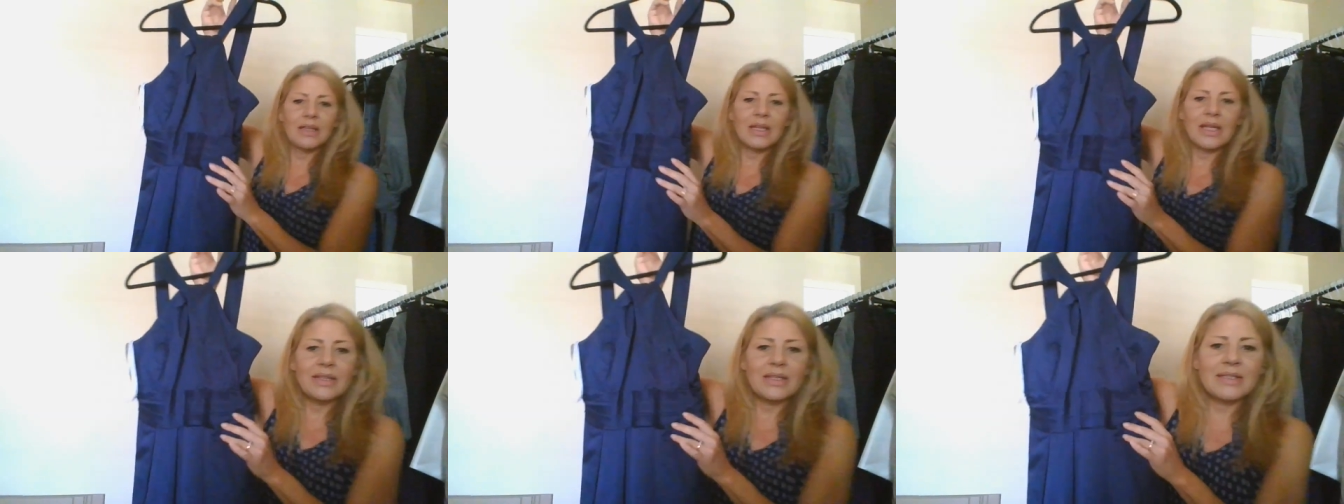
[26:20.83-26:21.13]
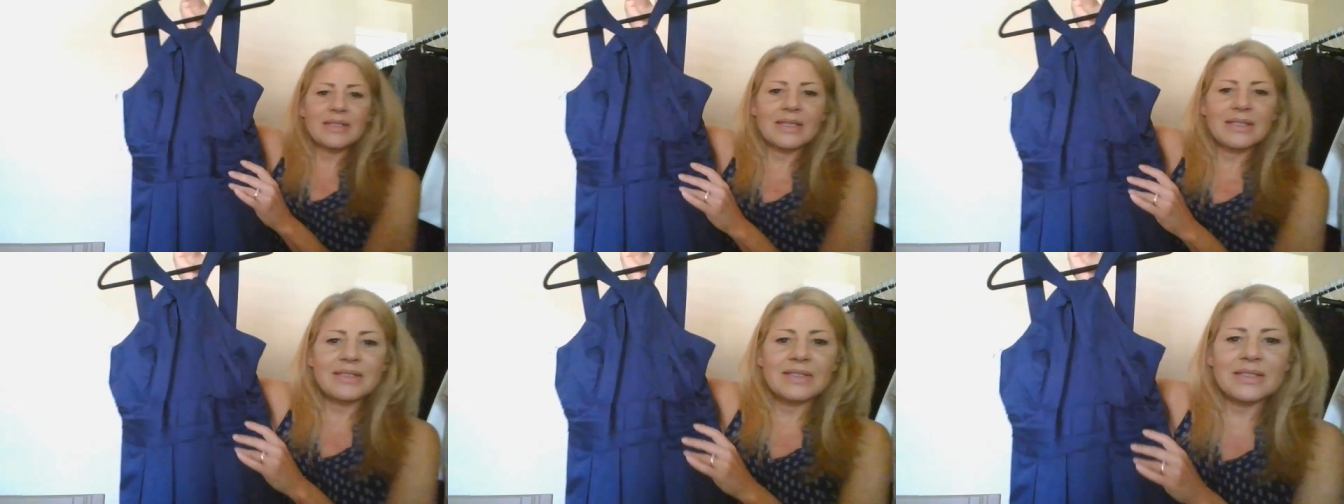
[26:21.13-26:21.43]
like
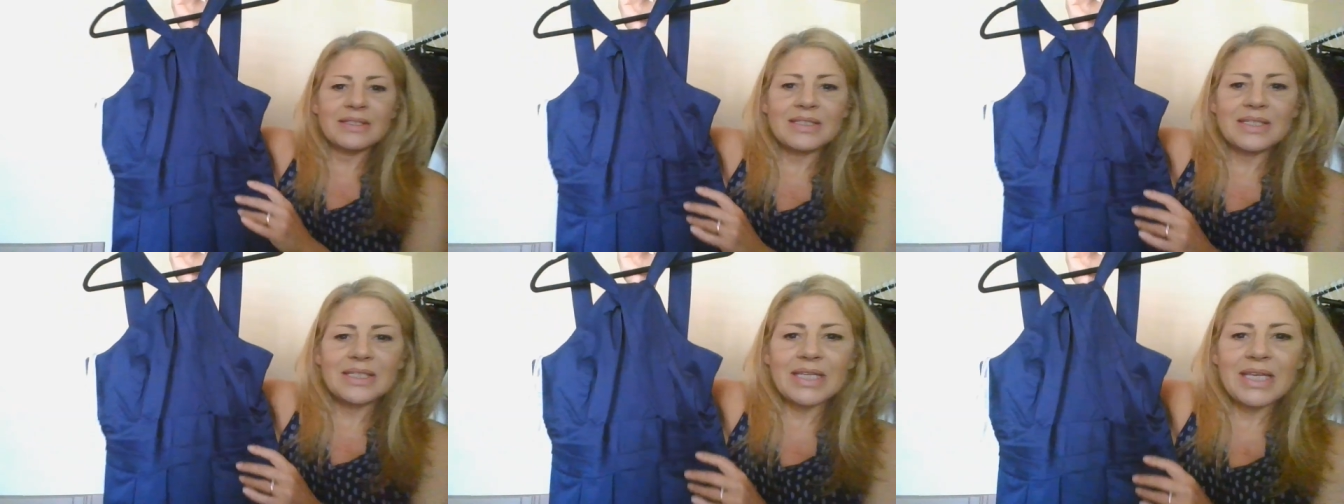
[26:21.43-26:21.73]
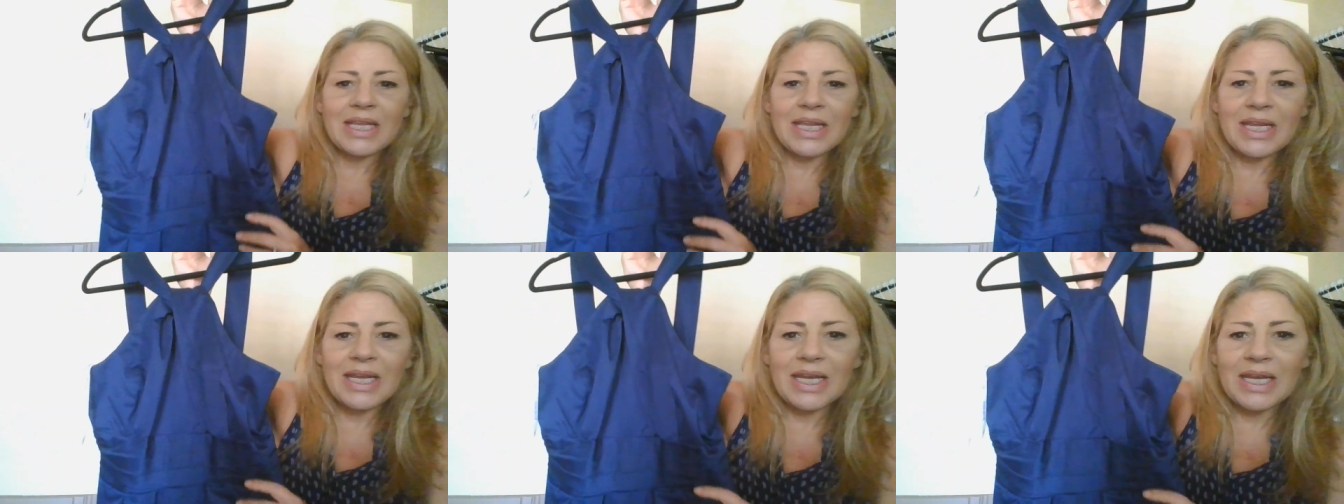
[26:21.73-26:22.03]
this
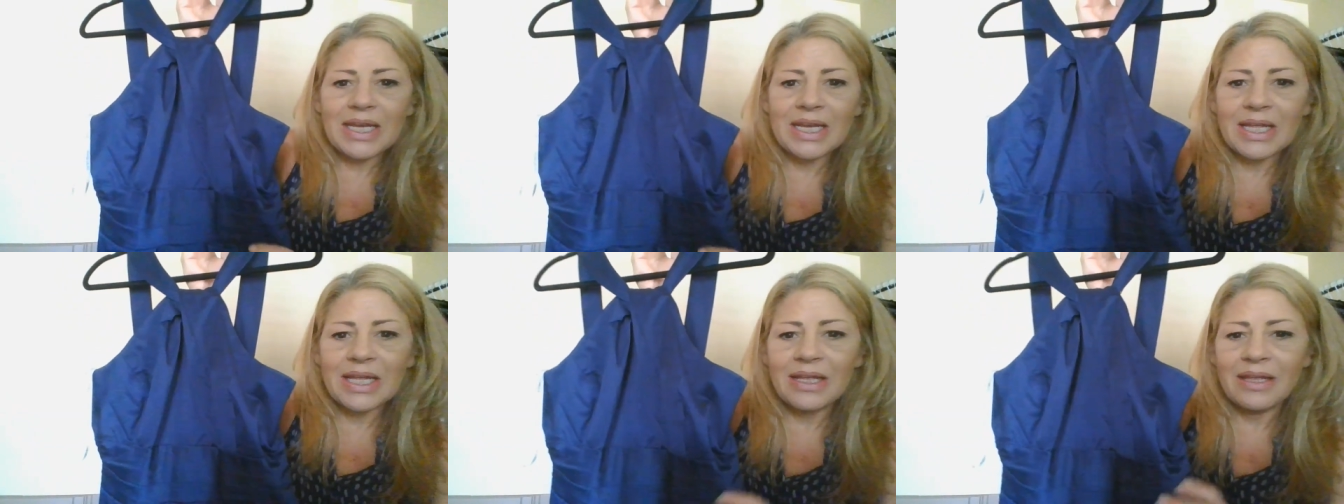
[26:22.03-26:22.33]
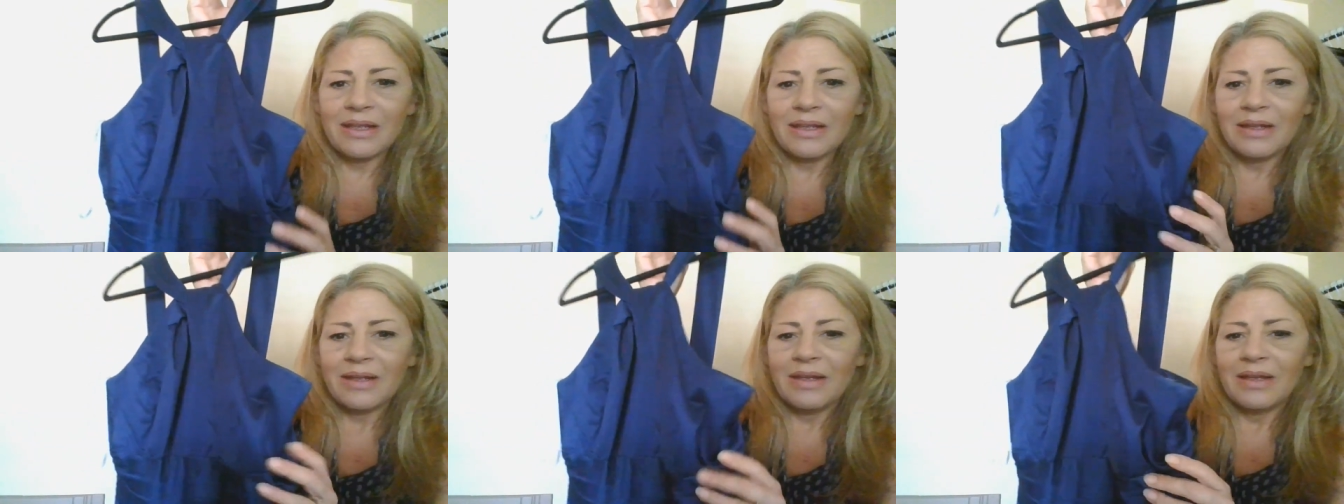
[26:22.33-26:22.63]
sateen,
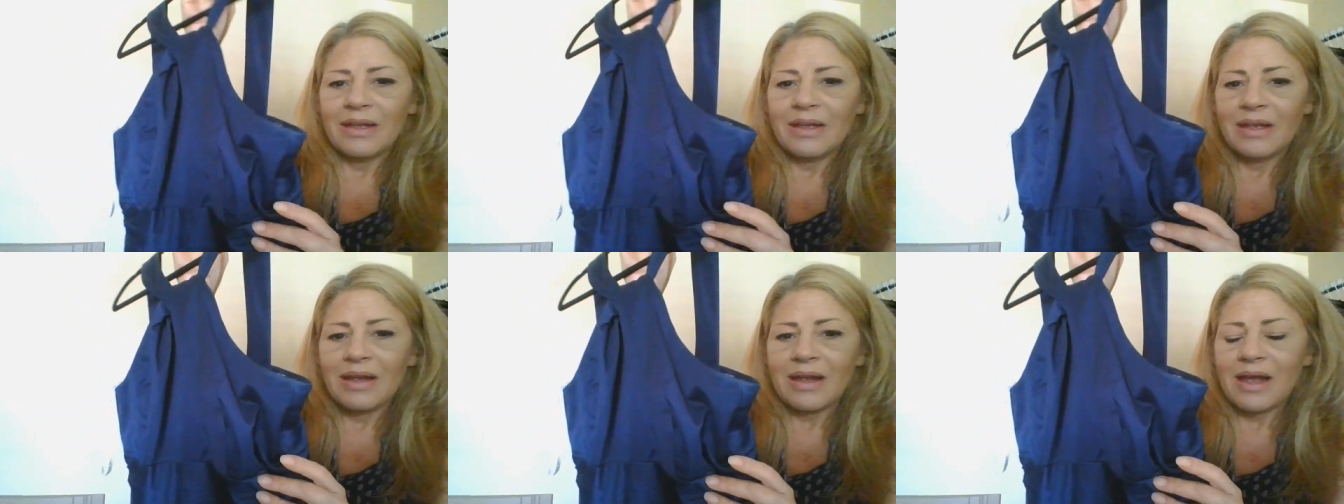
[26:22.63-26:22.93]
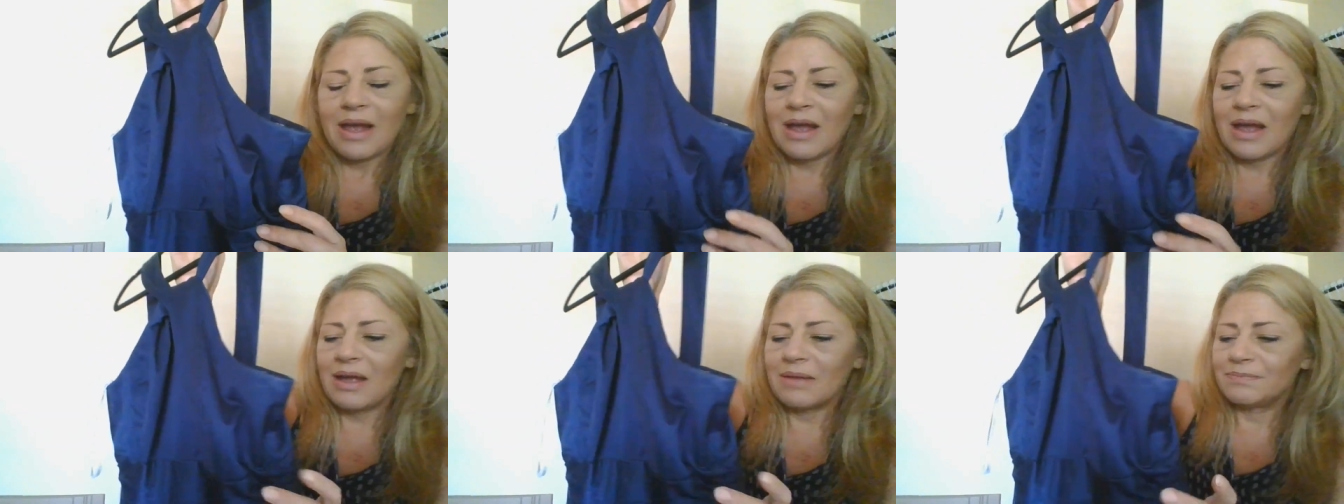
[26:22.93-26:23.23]

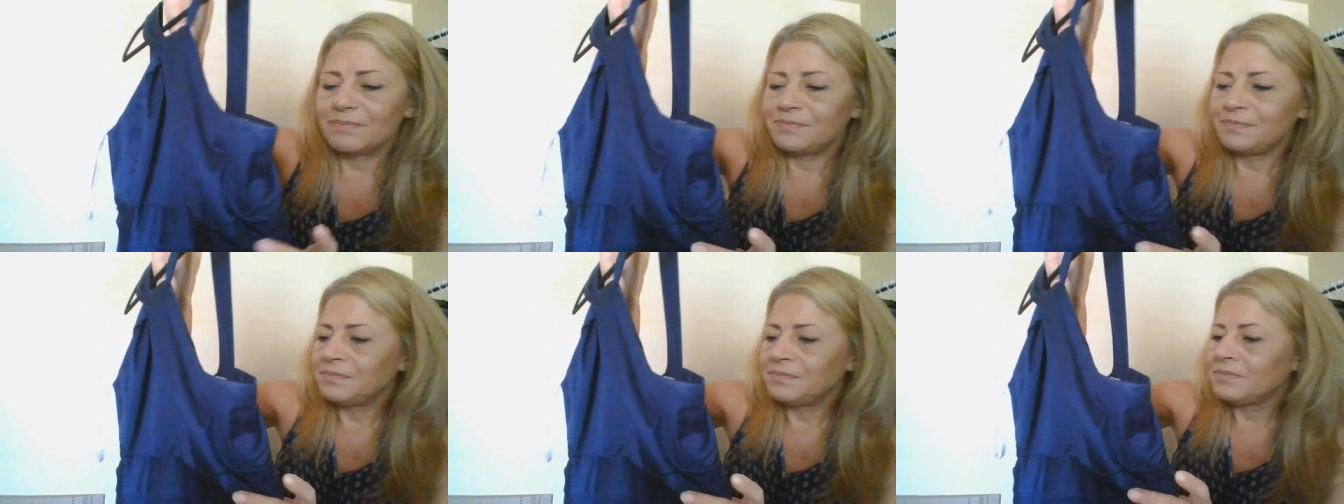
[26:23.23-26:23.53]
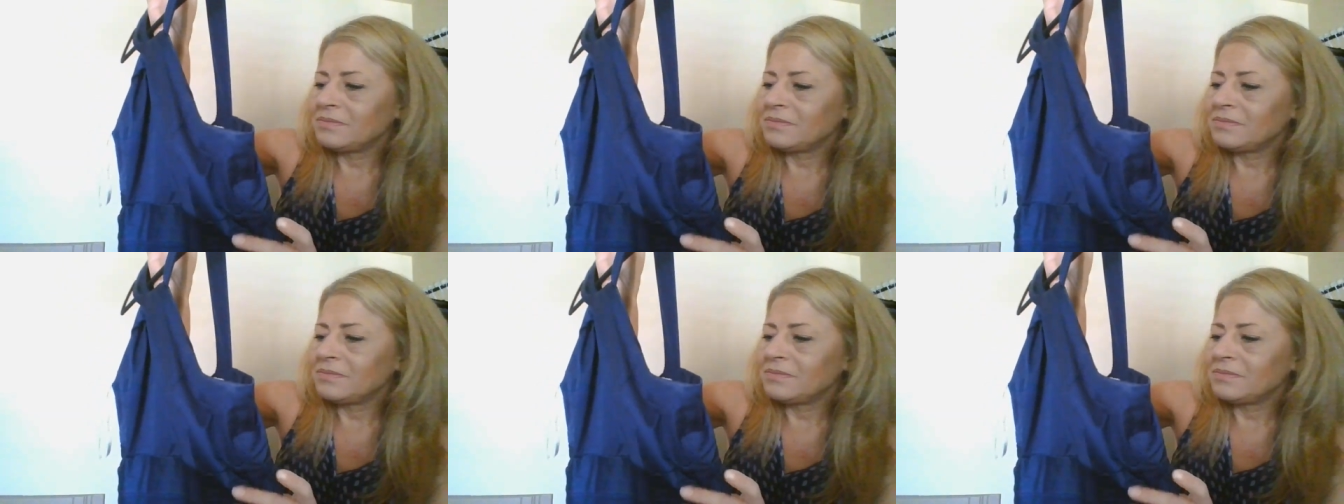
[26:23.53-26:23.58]
um,